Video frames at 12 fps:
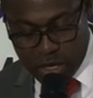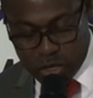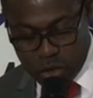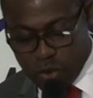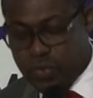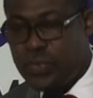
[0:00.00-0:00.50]

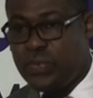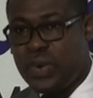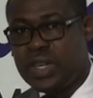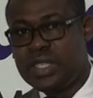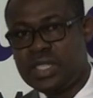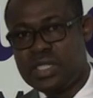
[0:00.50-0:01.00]
So the
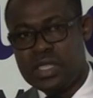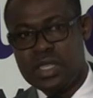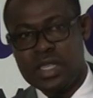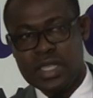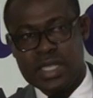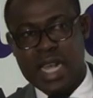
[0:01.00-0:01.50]
first
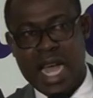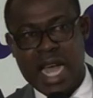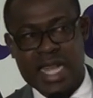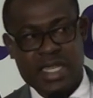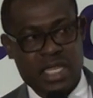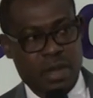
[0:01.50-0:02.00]

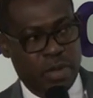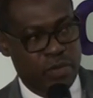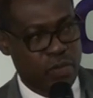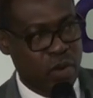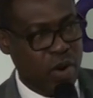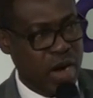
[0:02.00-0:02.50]
task
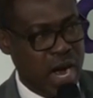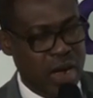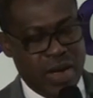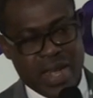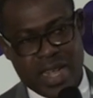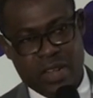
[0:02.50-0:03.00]
before
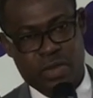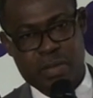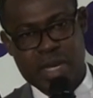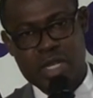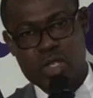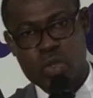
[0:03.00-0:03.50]
our
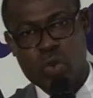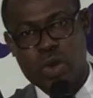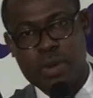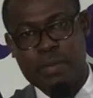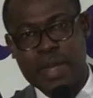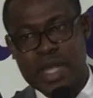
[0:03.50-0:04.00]
government
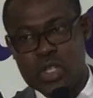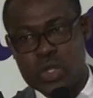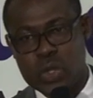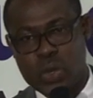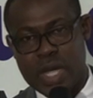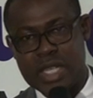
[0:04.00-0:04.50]
would be
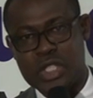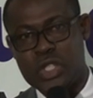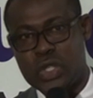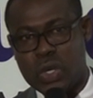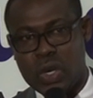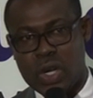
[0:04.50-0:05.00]
to
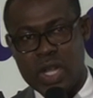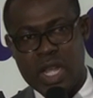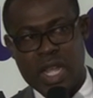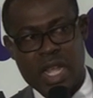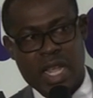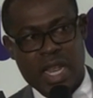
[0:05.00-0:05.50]

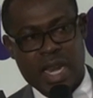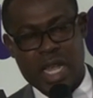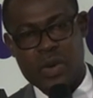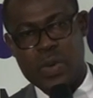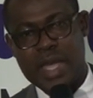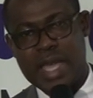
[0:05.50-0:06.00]
ensure
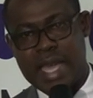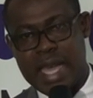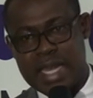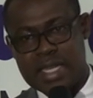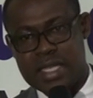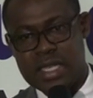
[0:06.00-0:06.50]
that we
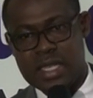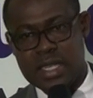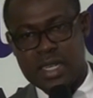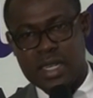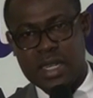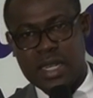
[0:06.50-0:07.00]
get
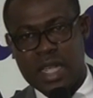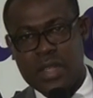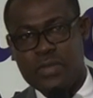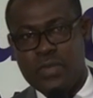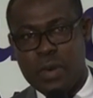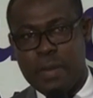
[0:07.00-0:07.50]

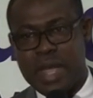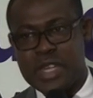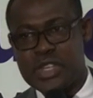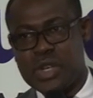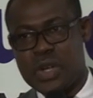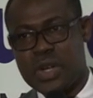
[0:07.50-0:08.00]

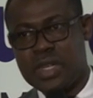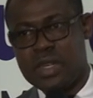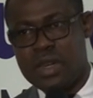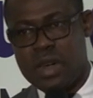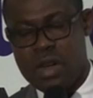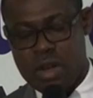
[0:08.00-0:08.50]
information
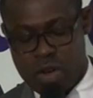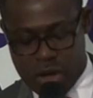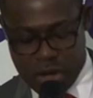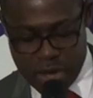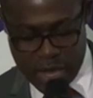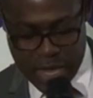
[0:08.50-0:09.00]

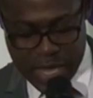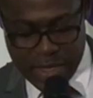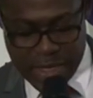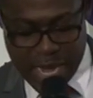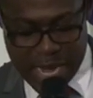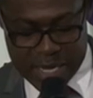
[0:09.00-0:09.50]

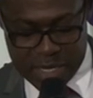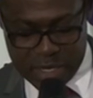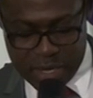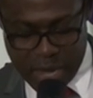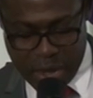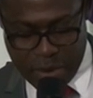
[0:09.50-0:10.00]
in that
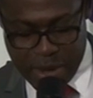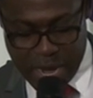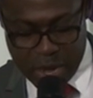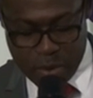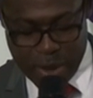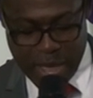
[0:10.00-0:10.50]

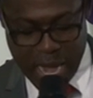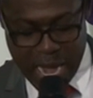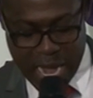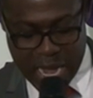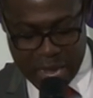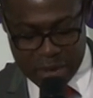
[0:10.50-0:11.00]
area. We
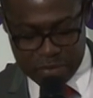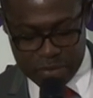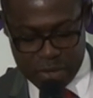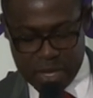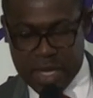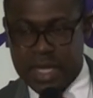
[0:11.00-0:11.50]

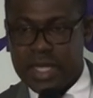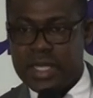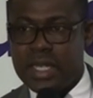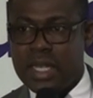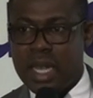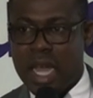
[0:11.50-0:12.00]
have
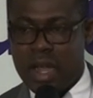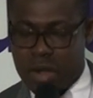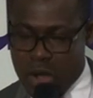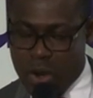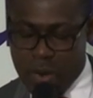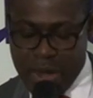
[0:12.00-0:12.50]

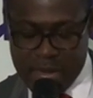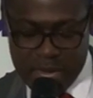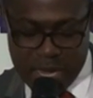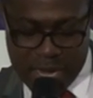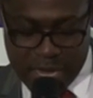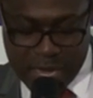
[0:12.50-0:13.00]

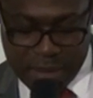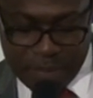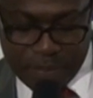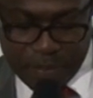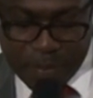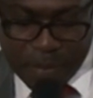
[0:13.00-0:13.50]

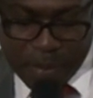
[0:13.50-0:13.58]
currently